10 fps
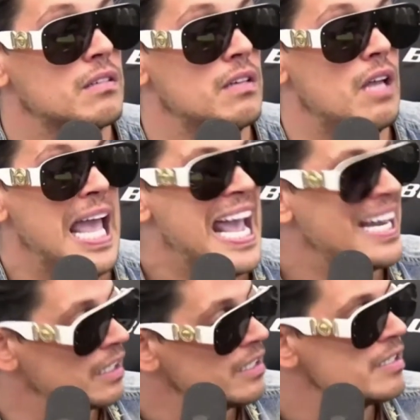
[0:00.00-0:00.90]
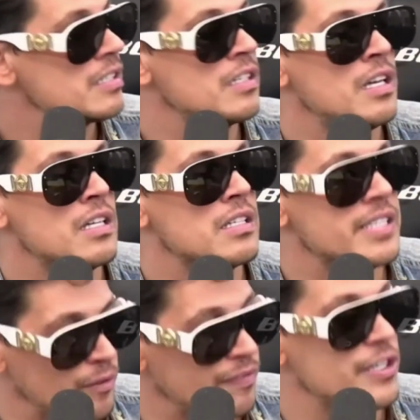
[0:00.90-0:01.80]
headless,
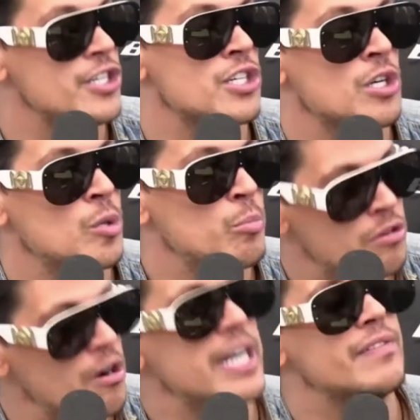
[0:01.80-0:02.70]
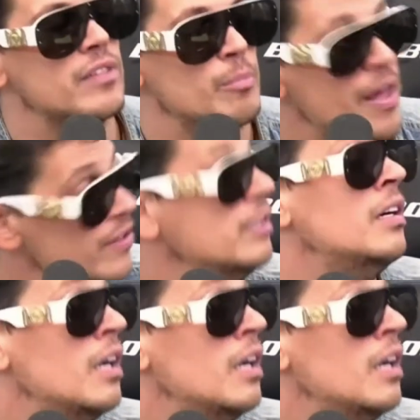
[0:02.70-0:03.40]
selfish, prideful mother,